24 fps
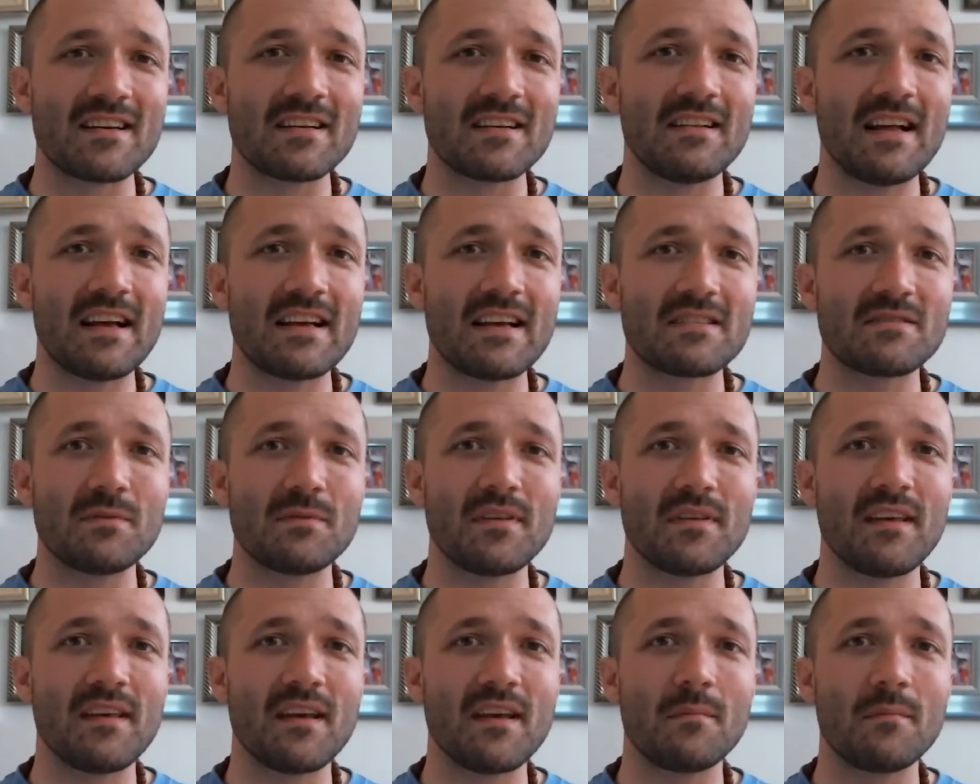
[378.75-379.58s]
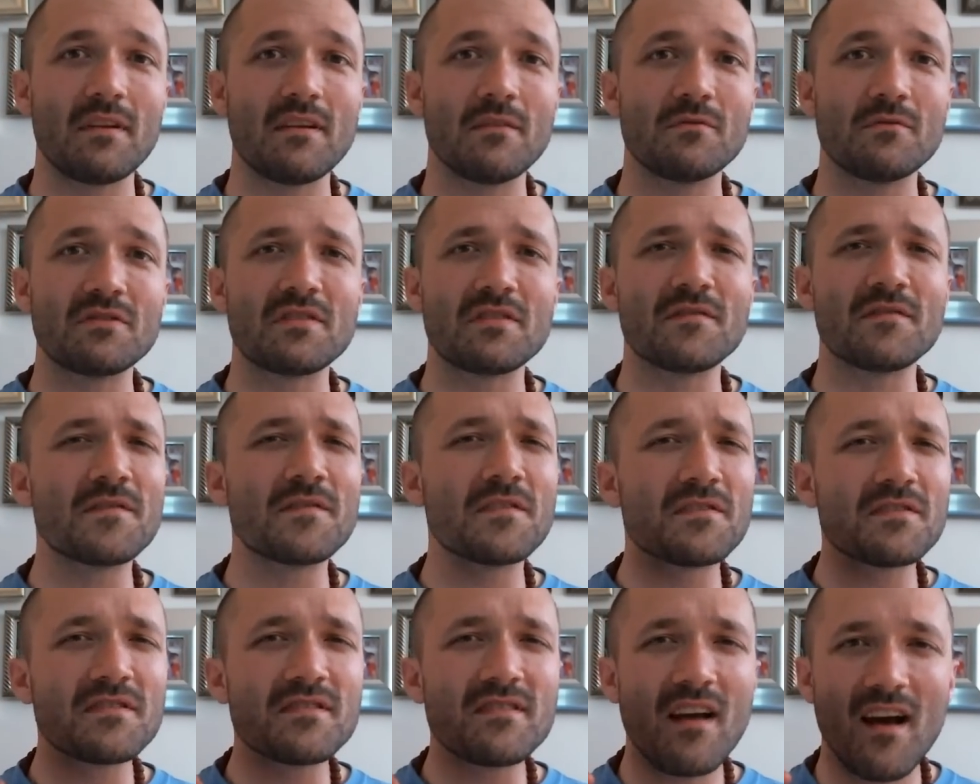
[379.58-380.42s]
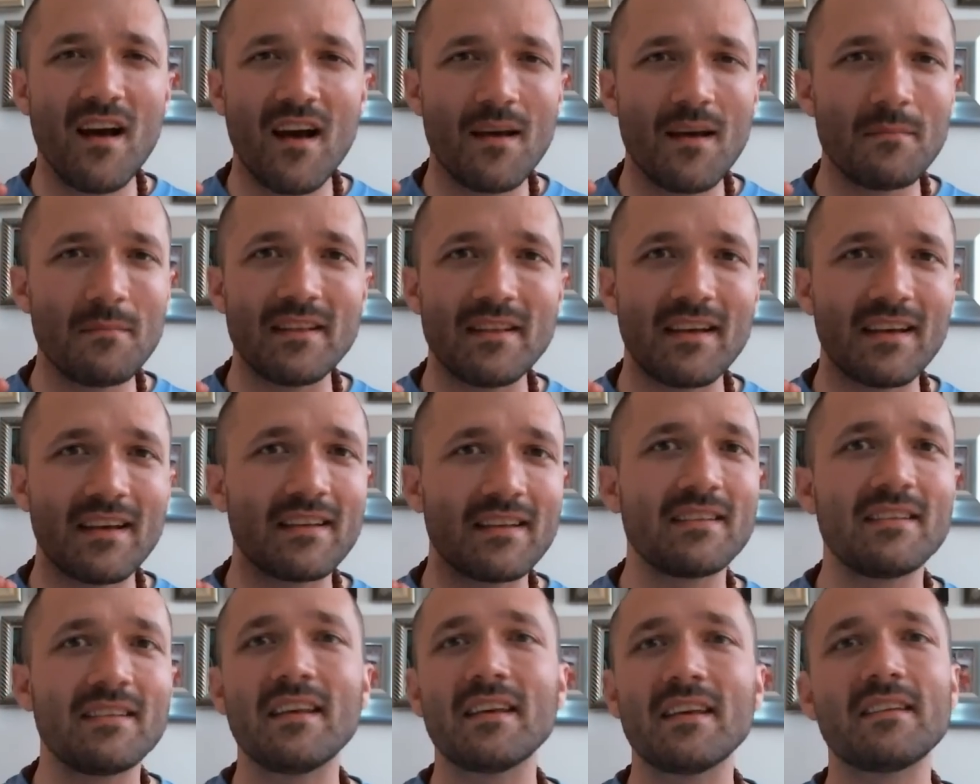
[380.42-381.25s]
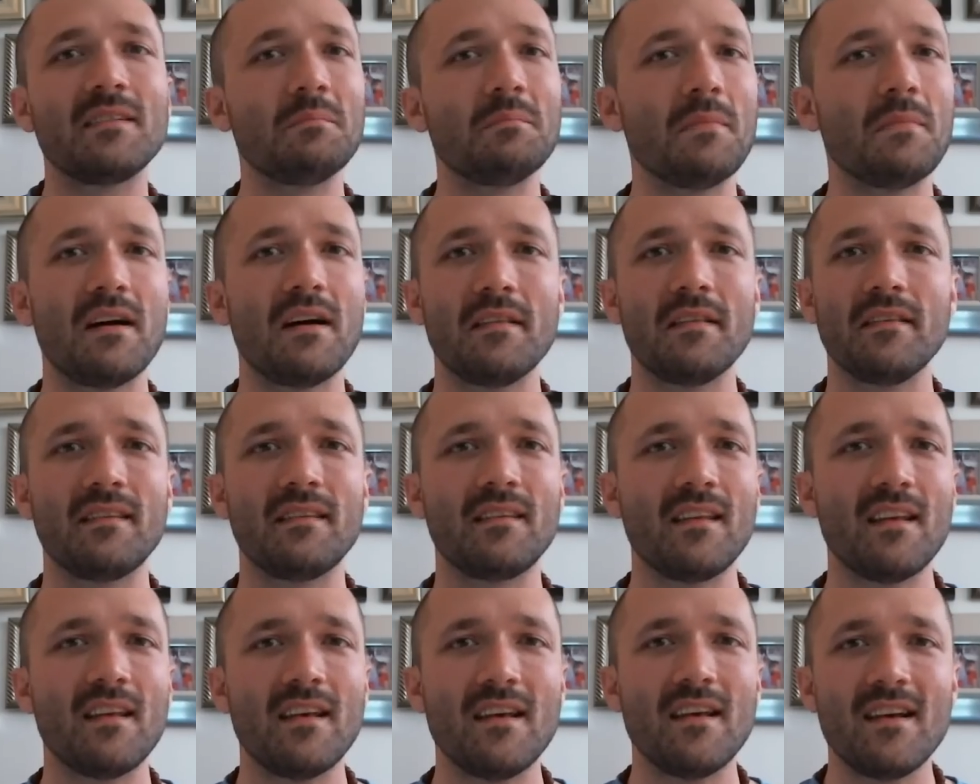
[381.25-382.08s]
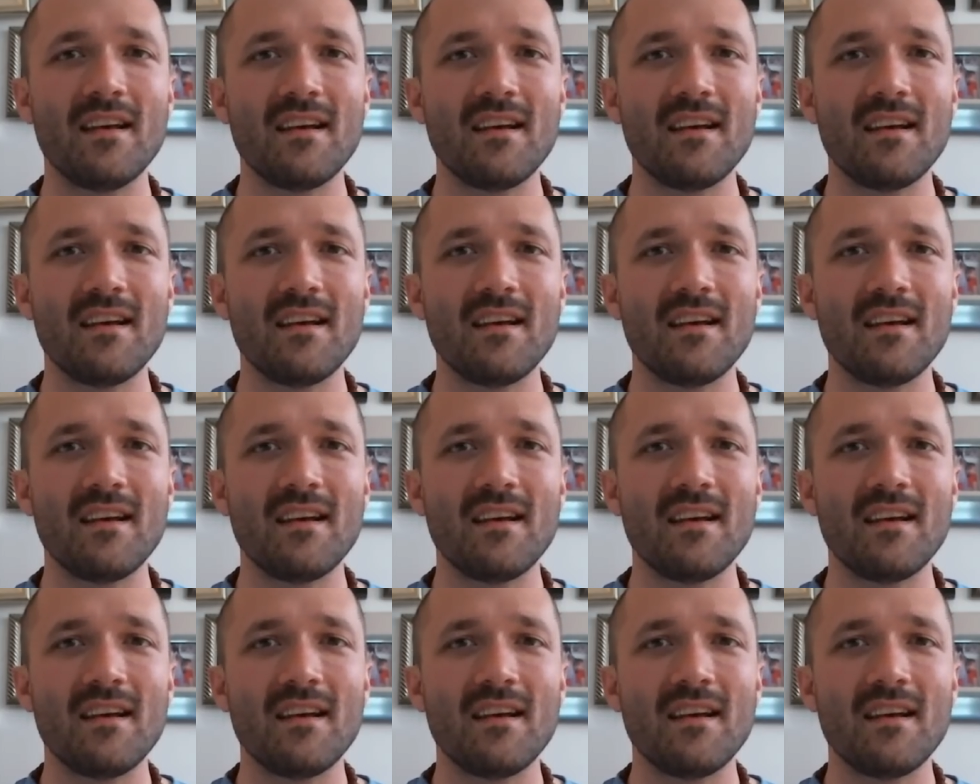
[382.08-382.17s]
class with him, and it was the first time in like 6 months